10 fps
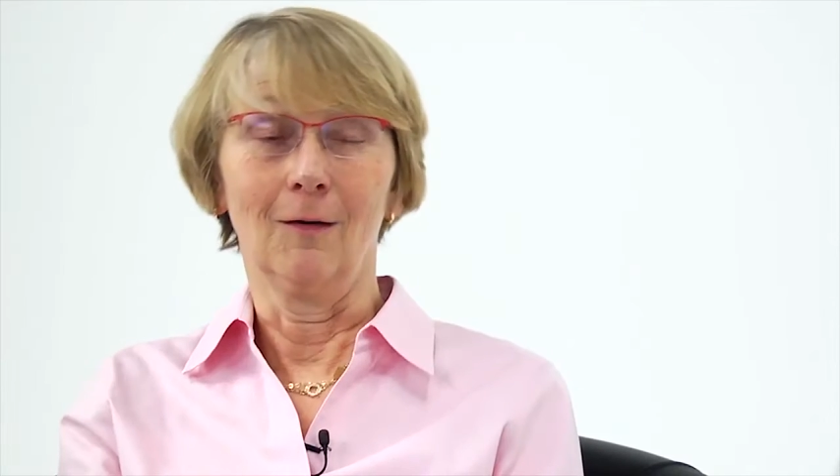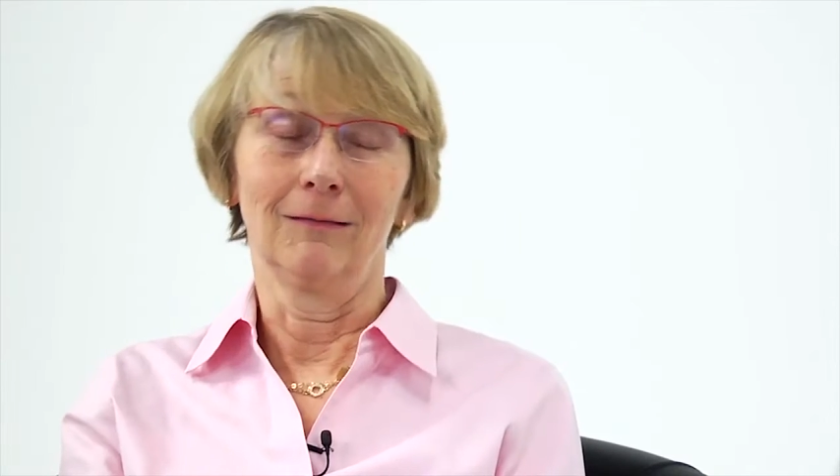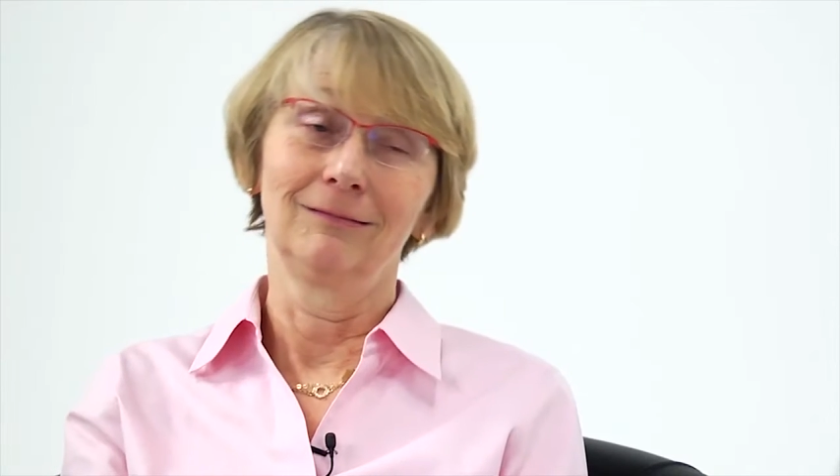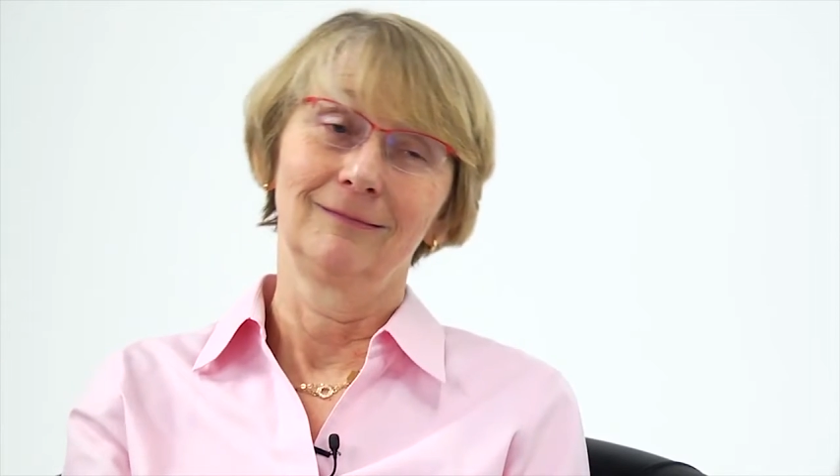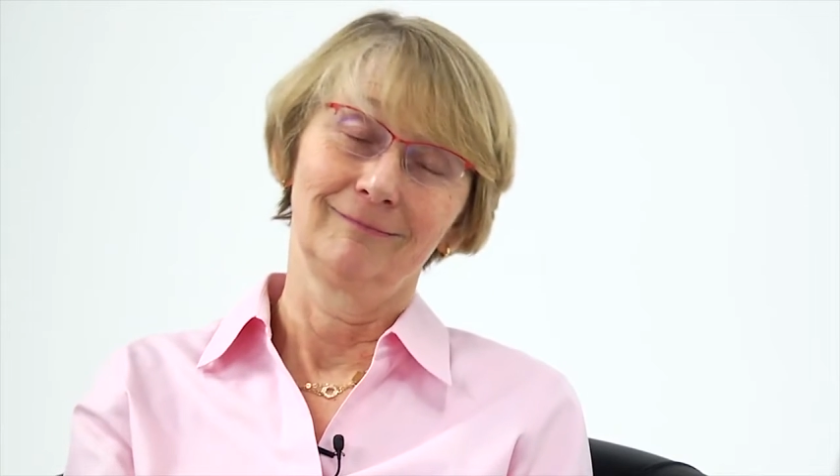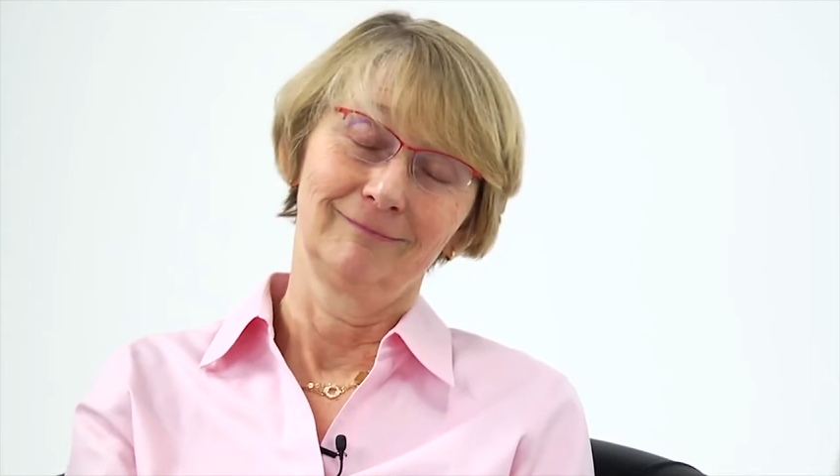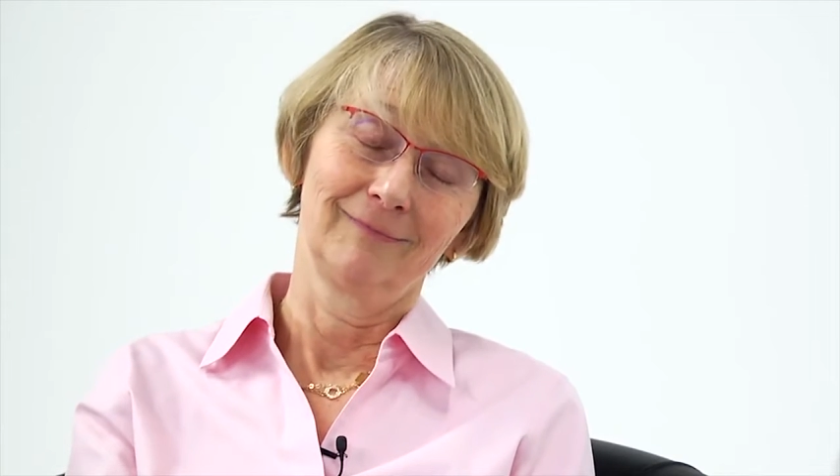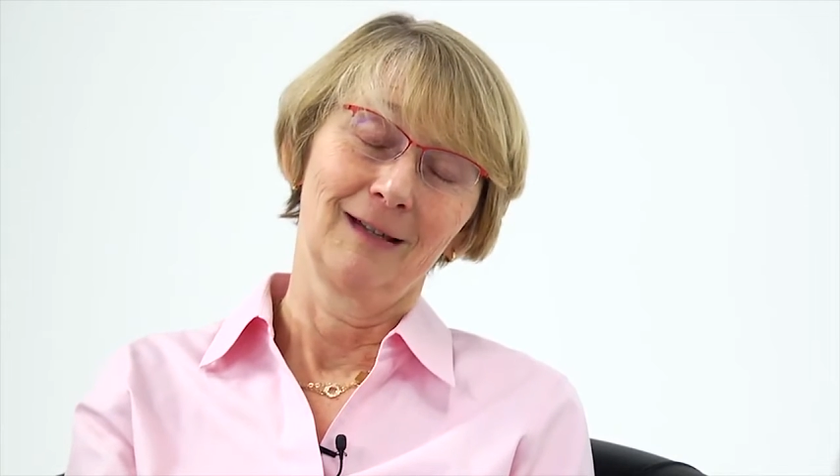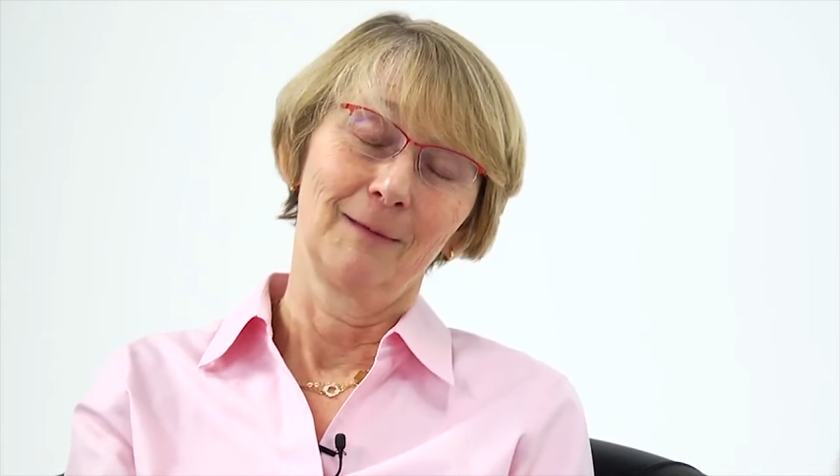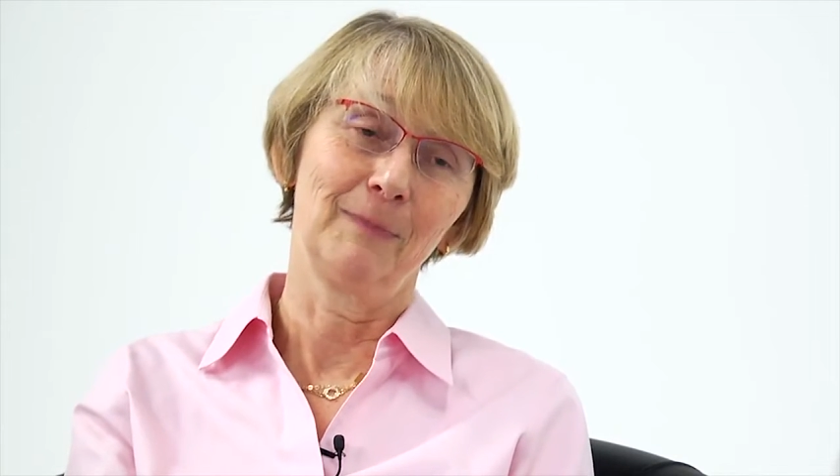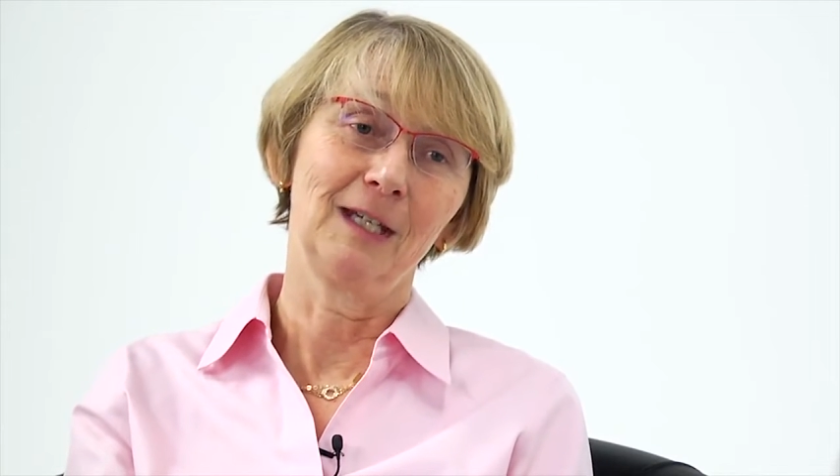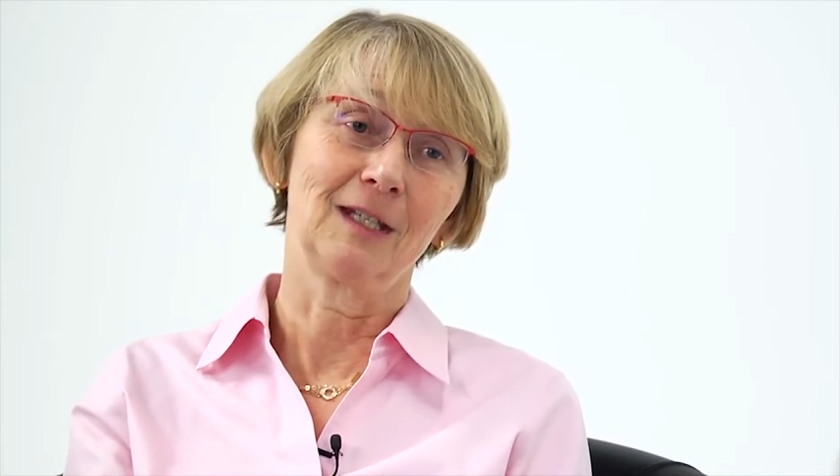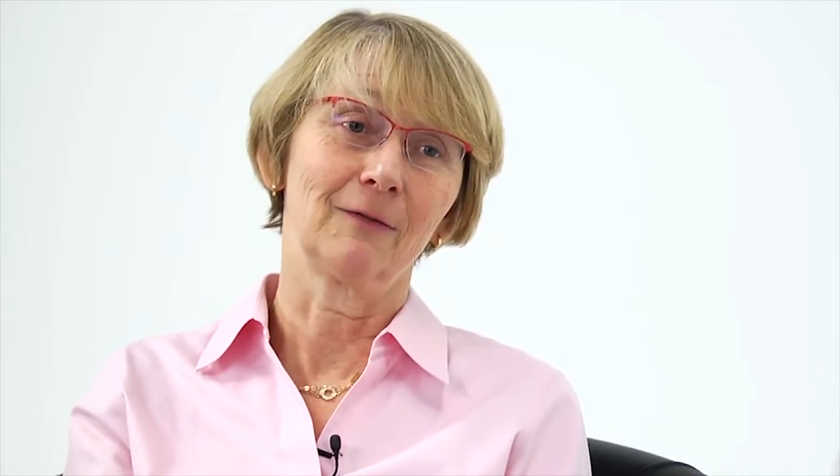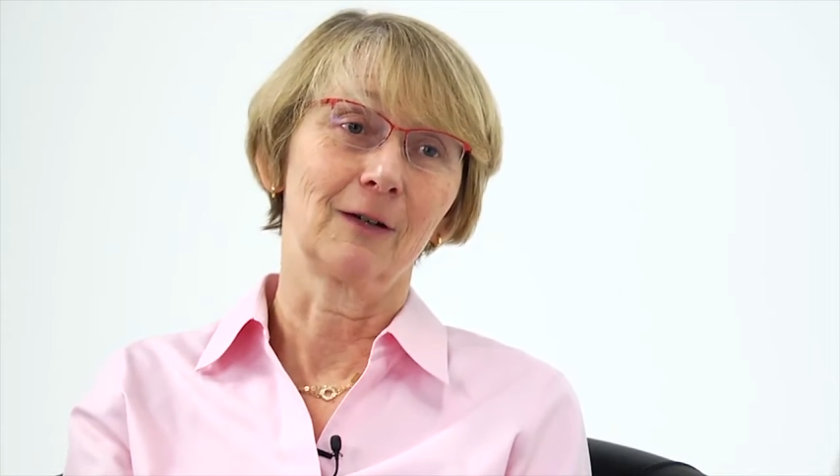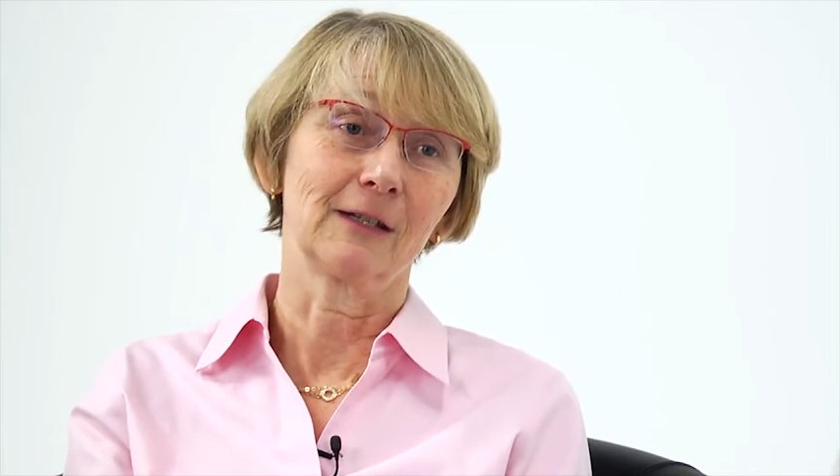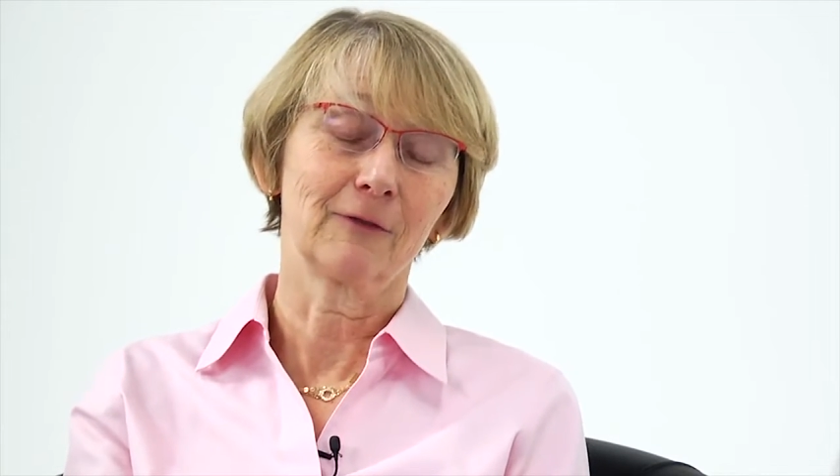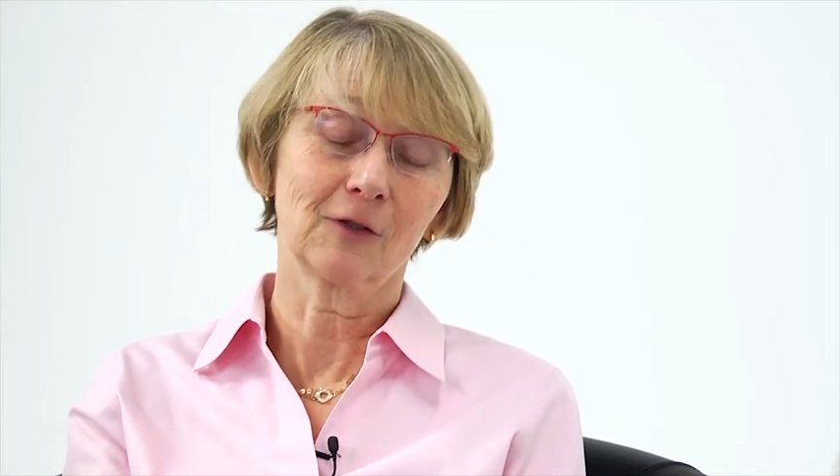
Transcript: Oh, big difference.